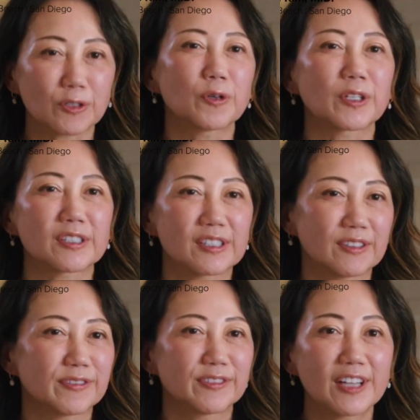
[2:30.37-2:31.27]
course
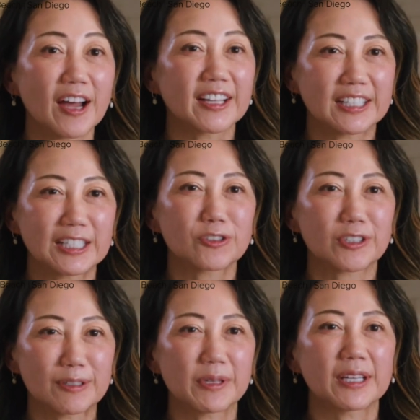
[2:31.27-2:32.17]
of not getting
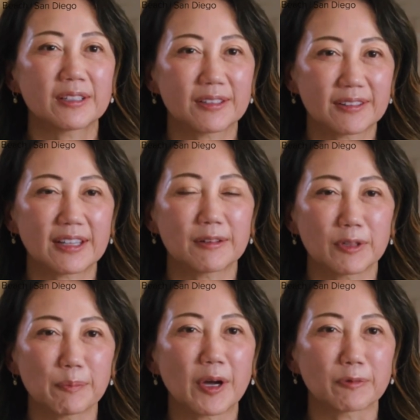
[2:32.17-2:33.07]
treatment,
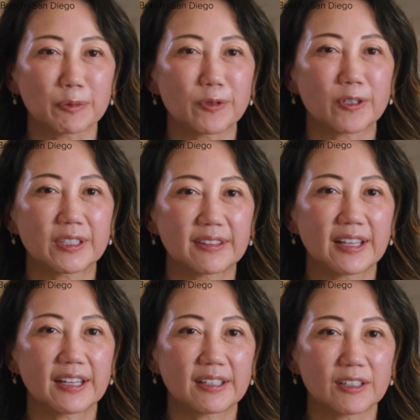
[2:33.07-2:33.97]
the mom reported
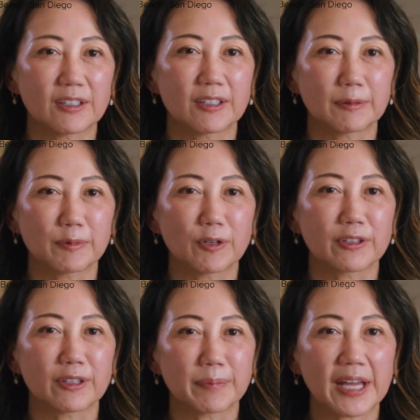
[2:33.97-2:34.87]
that um, over
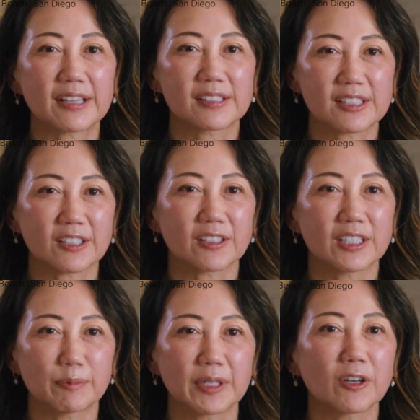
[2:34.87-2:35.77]
the past year,
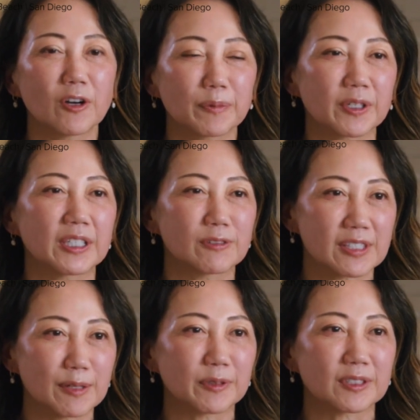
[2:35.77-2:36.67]
he'd been calmer. He was
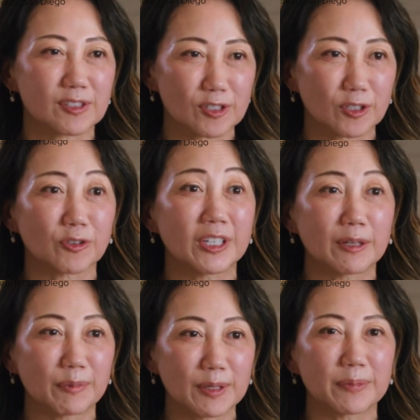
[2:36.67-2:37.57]
able to start
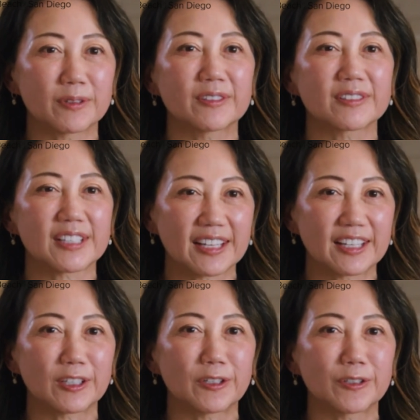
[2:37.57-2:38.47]
greeting people, saying
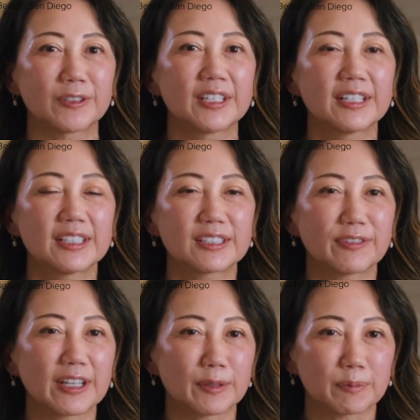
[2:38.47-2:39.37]
hello,
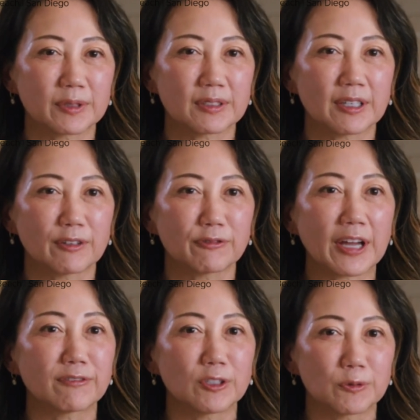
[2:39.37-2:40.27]
developed uh,
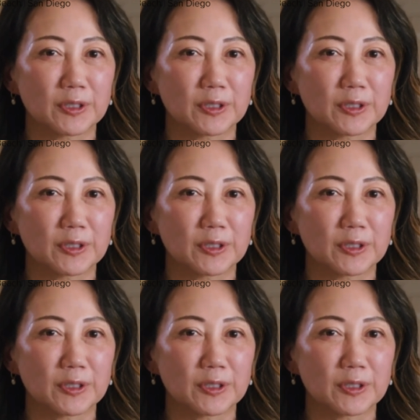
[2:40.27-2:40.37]
five new